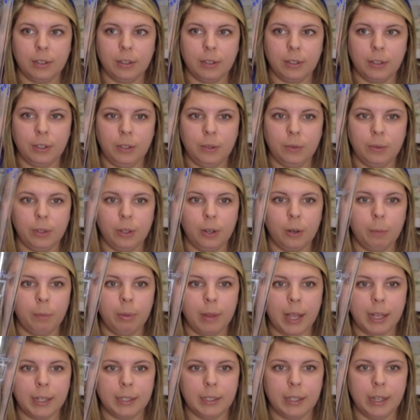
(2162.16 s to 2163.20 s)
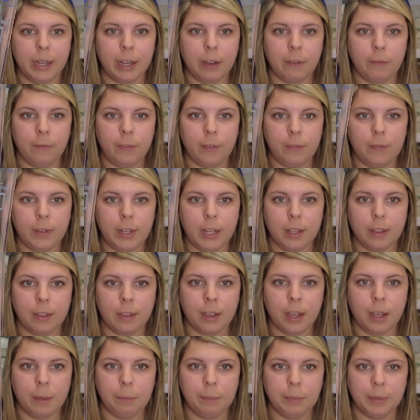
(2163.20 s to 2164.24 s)
cute little plastic 50th
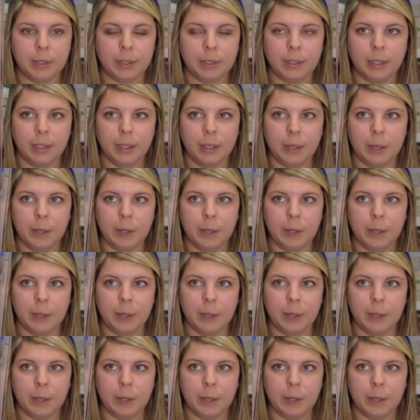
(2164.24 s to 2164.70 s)
cups.